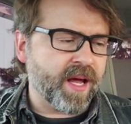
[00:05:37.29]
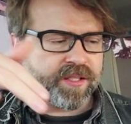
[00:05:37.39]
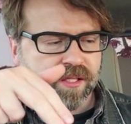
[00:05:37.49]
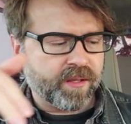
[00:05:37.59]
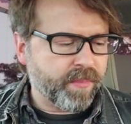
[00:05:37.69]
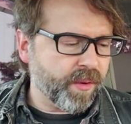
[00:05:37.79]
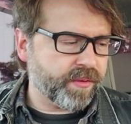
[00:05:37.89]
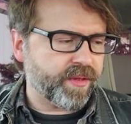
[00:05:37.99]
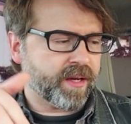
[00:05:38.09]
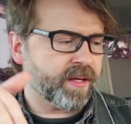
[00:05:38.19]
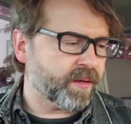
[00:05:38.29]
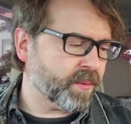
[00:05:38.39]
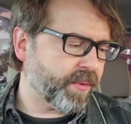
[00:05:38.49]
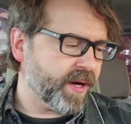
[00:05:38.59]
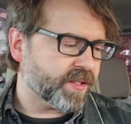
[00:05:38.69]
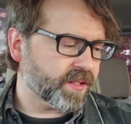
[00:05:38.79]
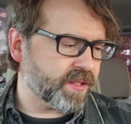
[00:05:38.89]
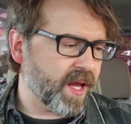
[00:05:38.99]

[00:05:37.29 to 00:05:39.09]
Actually, they're both identical prices,